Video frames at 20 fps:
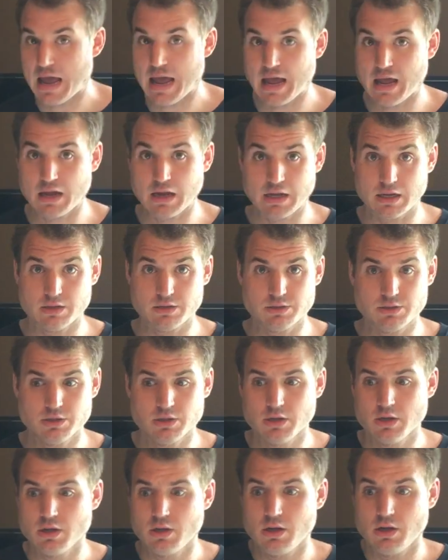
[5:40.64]
And
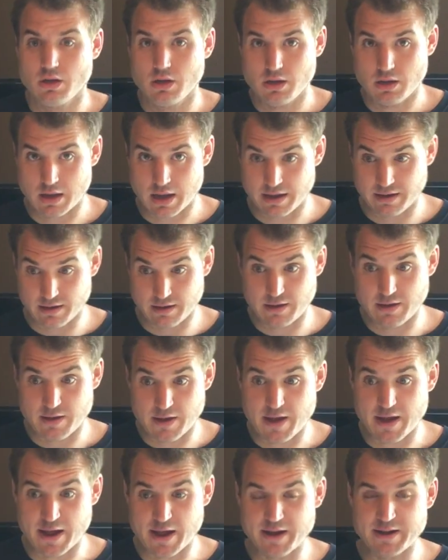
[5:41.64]
I
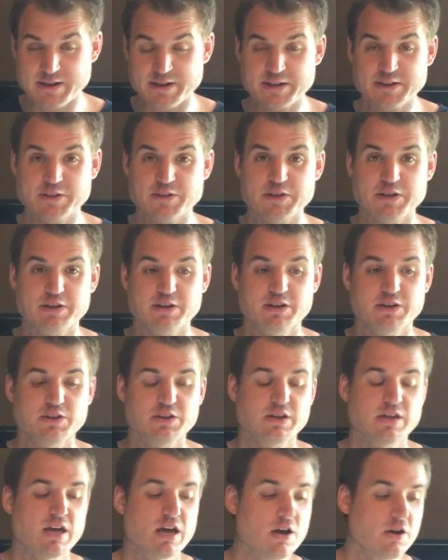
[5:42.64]
did
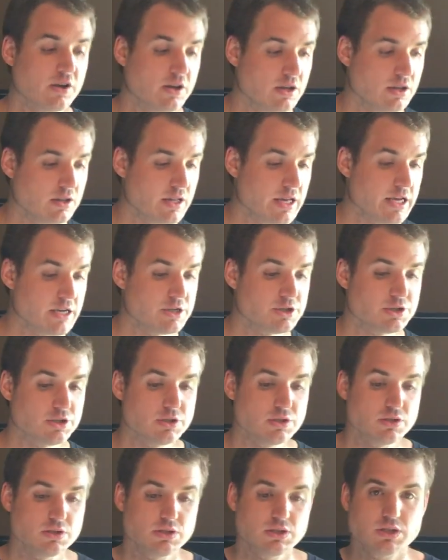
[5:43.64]
the
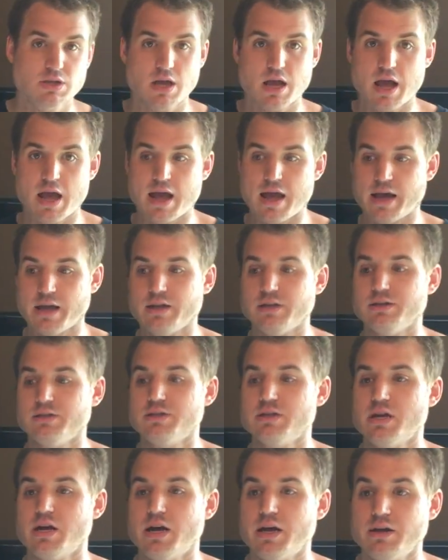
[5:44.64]
calculations, and
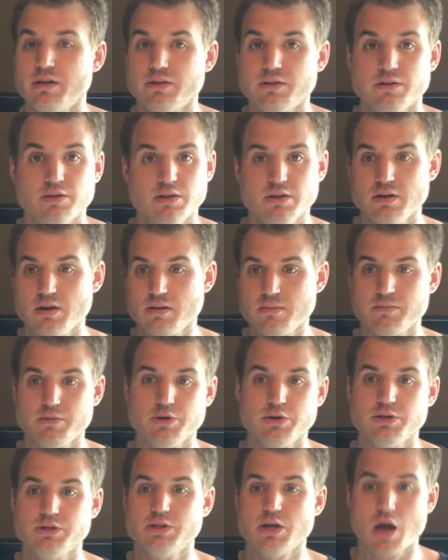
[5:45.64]
the
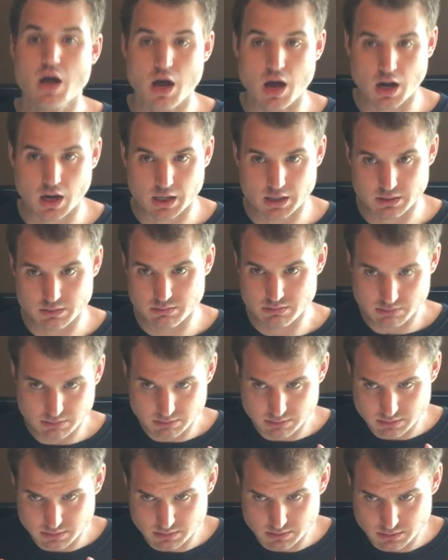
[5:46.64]
numbers are
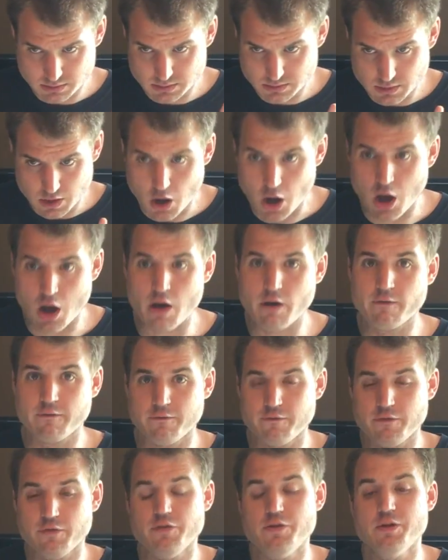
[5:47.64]

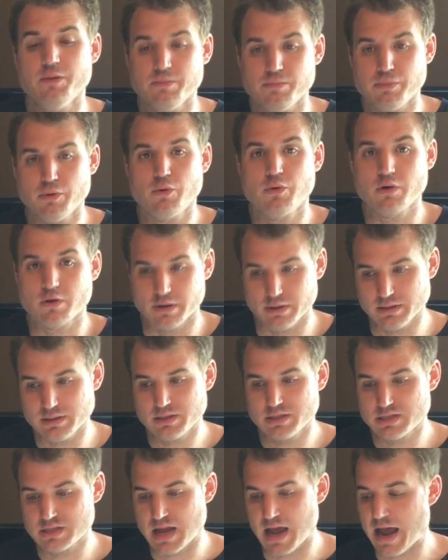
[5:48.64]
off the board
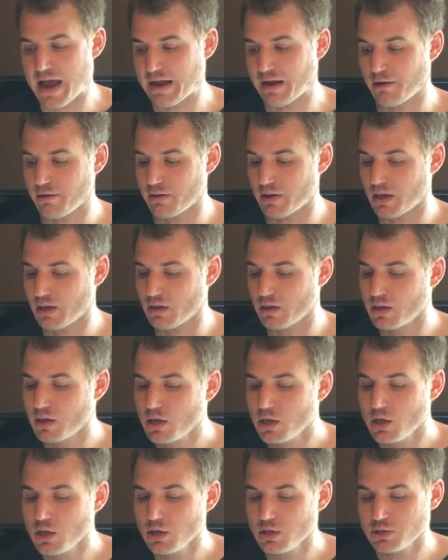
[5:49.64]
staggering.
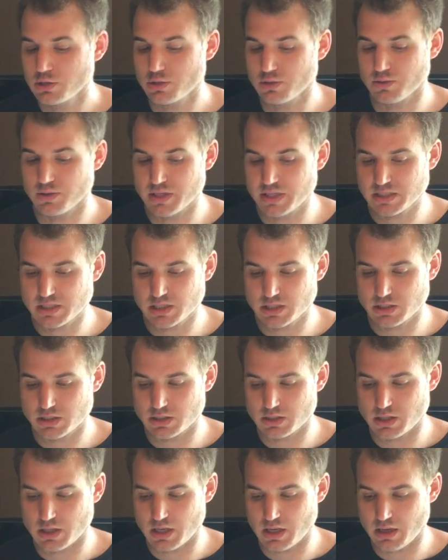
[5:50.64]
So this is
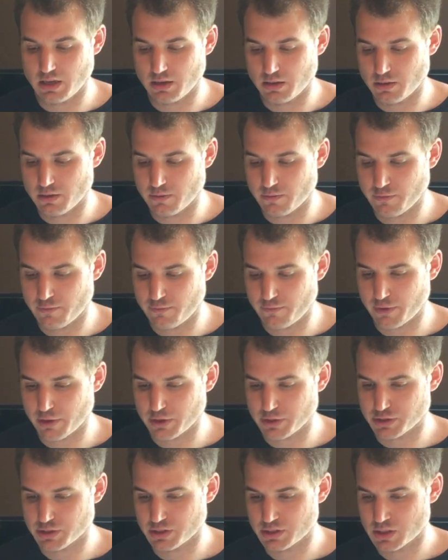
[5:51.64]
the
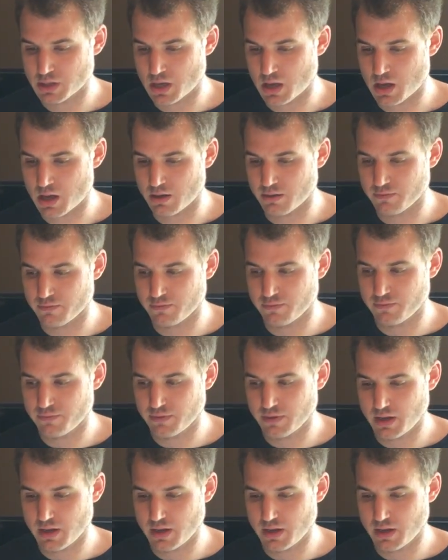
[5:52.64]
first of